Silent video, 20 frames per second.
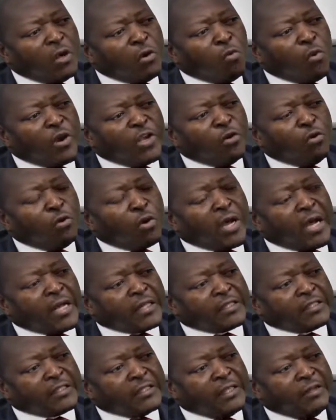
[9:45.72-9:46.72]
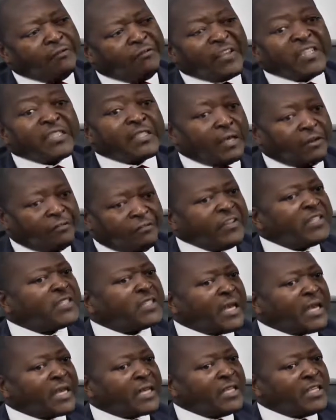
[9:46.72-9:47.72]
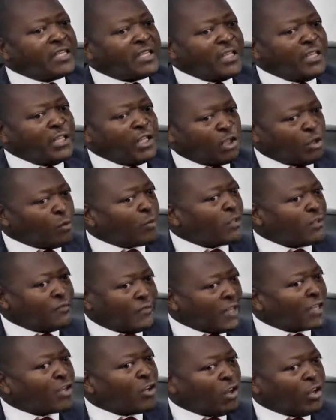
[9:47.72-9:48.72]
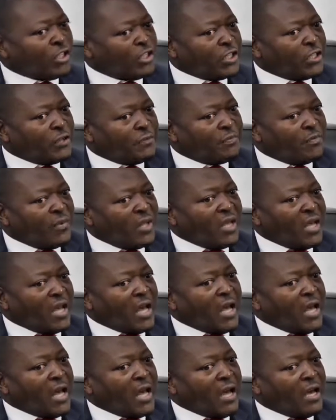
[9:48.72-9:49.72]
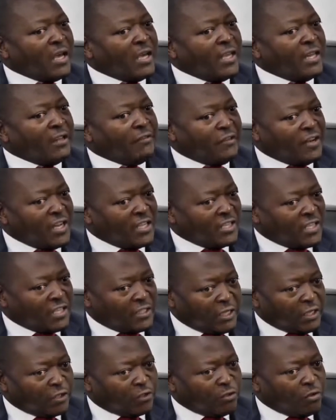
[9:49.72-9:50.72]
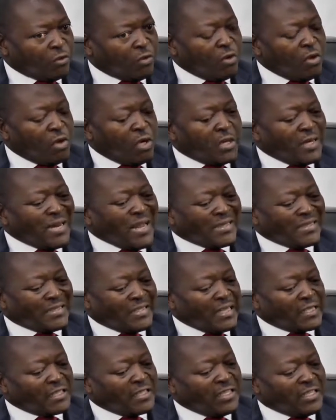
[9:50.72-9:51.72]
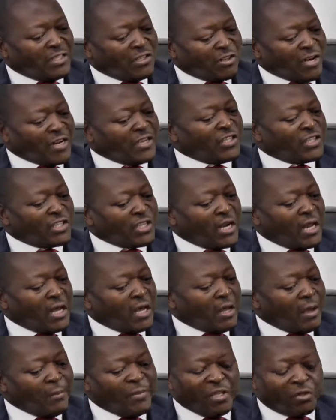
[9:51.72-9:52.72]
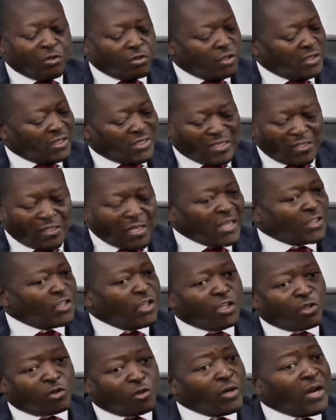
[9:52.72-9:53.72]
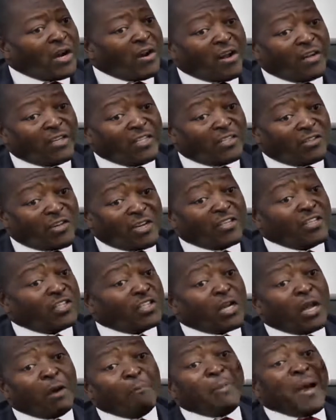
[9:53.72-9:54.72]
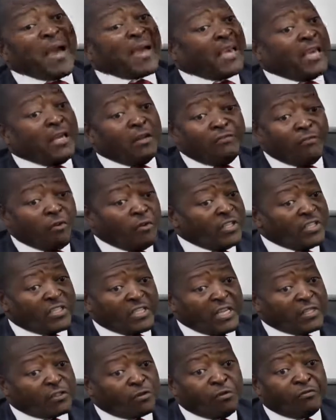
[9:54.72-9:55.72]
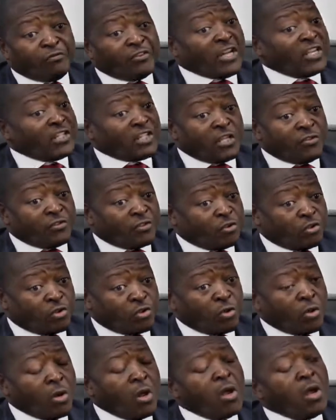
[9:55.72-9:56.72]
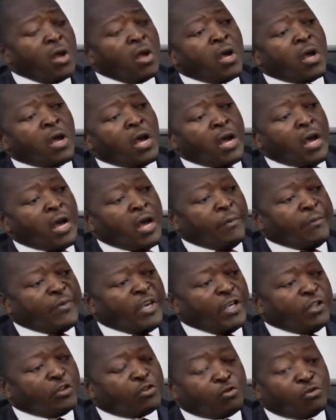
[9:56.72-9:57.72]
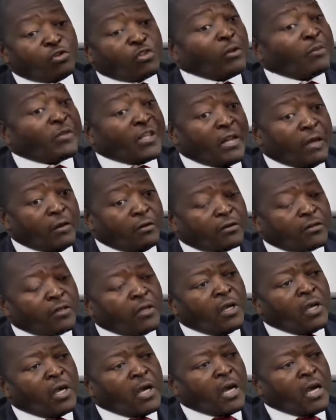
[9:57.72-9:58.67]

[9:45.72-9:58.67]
When you look at the FinTech is a disruptive technology in the financial sector that takes the traditional, it has actually turned around the traditional banking, for instance, or financial institution into something else.